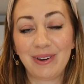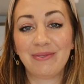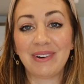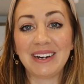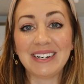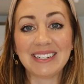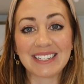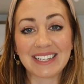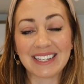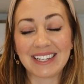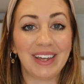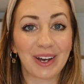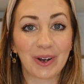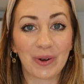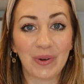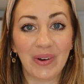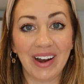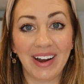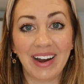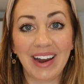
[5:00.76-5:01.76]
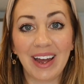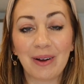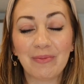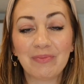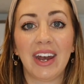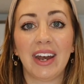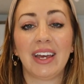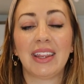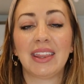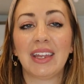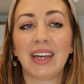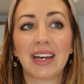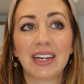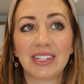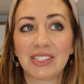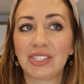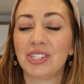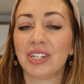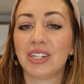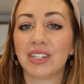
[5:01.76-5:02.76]
We went to the aquarium and I think
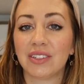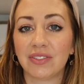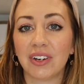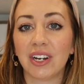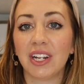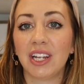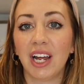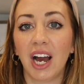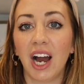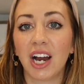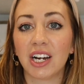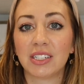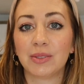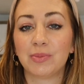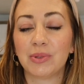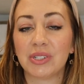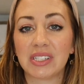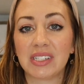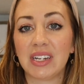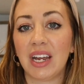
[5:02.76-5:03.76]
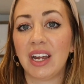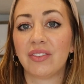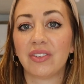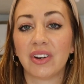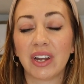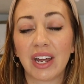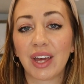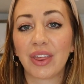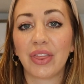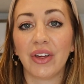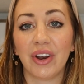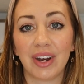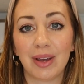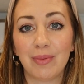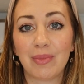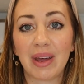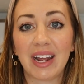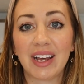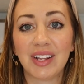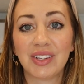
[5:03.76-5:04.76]
I stood in front of the octopus tank for like
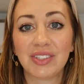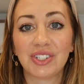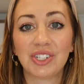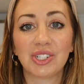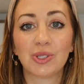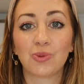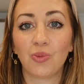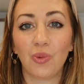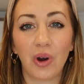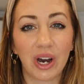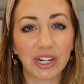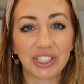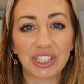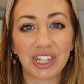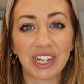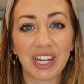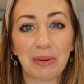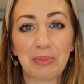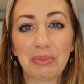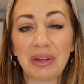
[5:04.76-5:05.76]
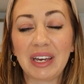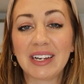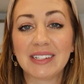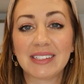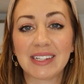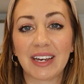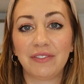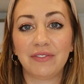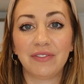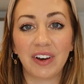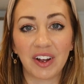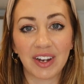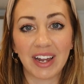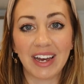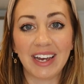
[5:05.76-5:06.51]
30 minutes just watching him because I felt